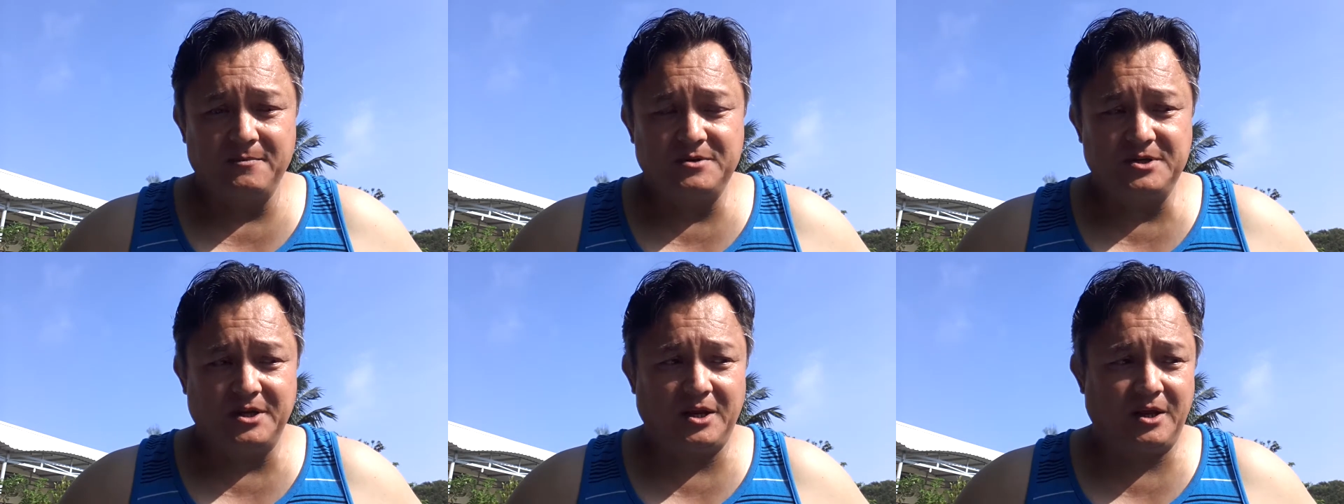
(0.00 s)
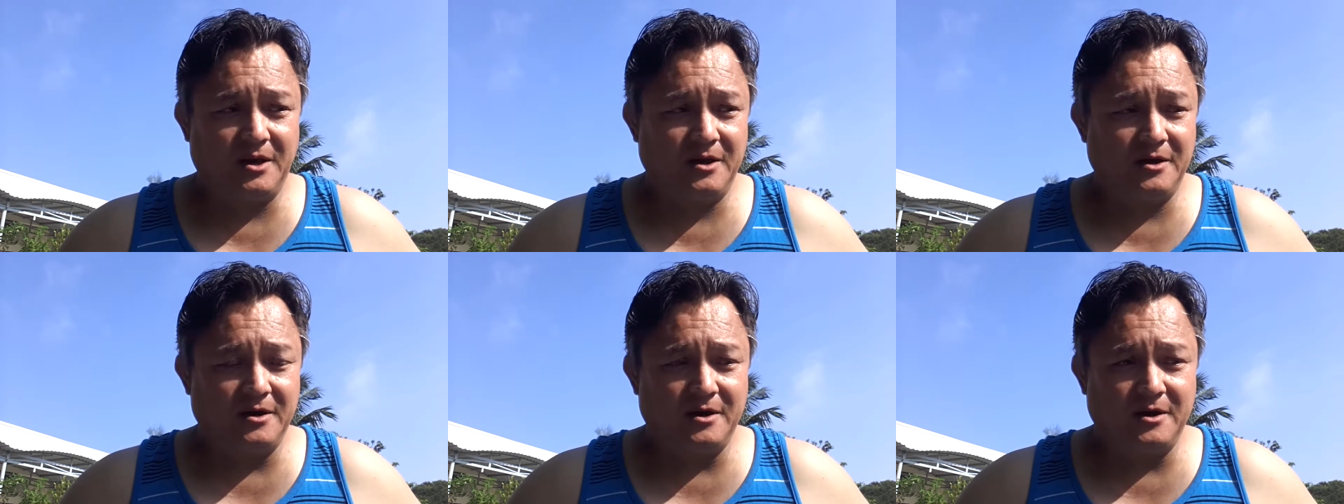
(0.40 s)

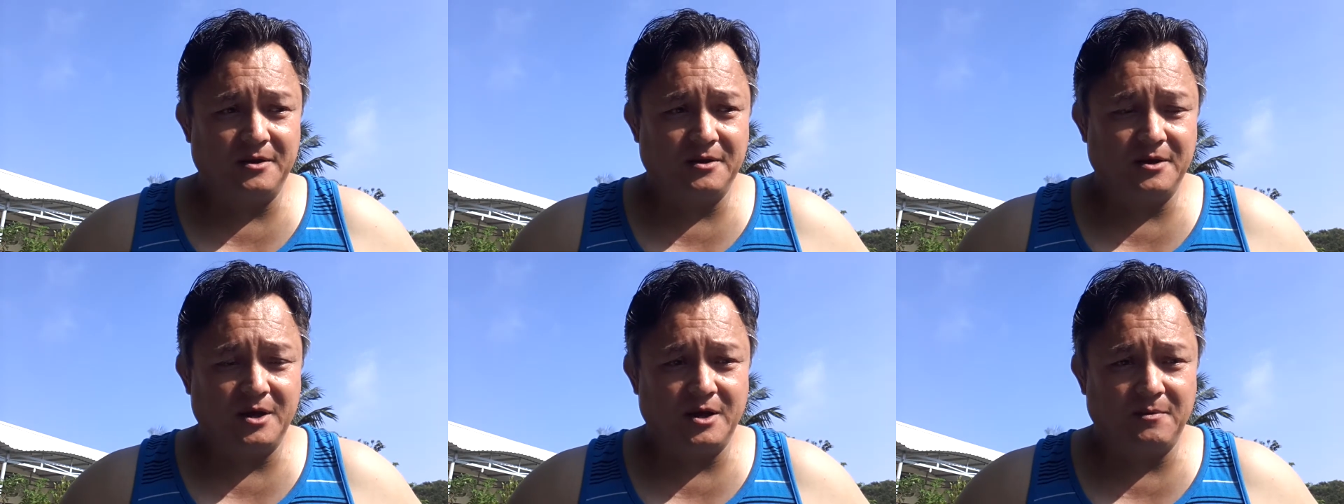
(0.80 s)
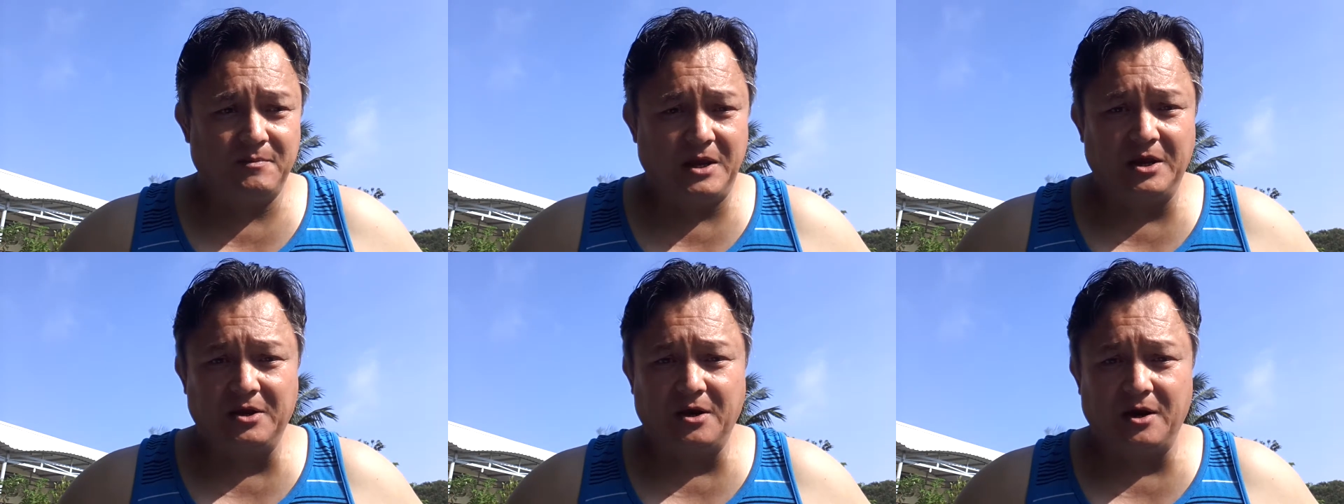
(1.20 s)
city on the
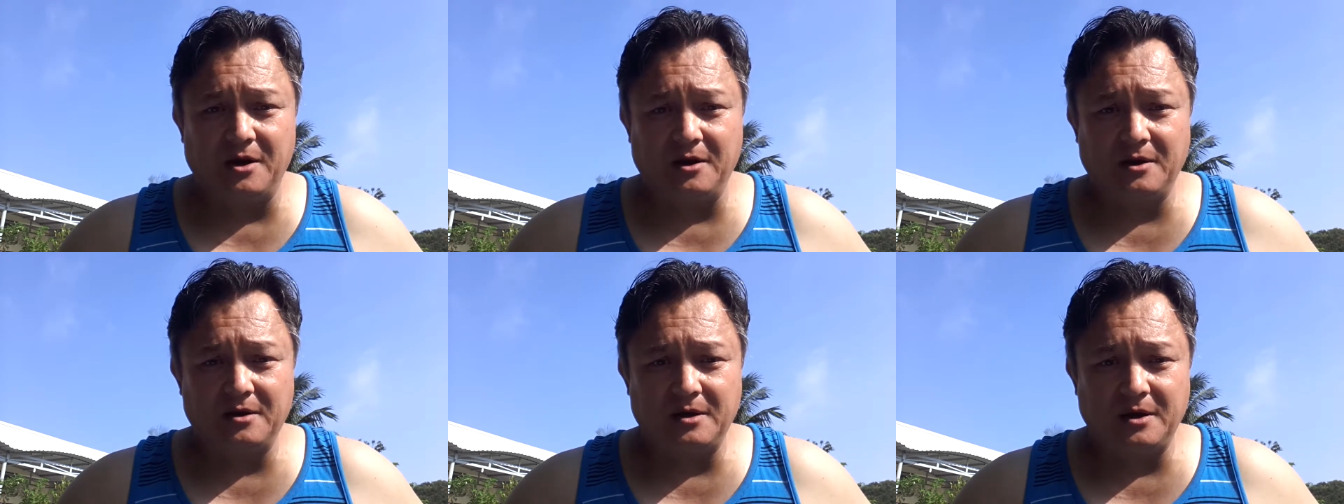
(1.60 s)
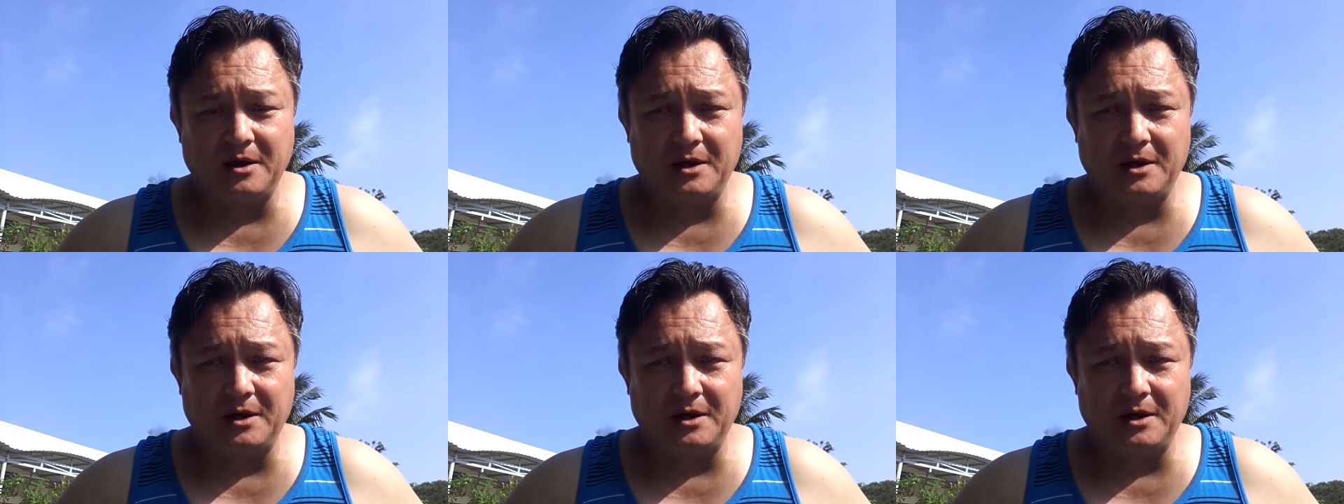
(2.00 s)
Mekong.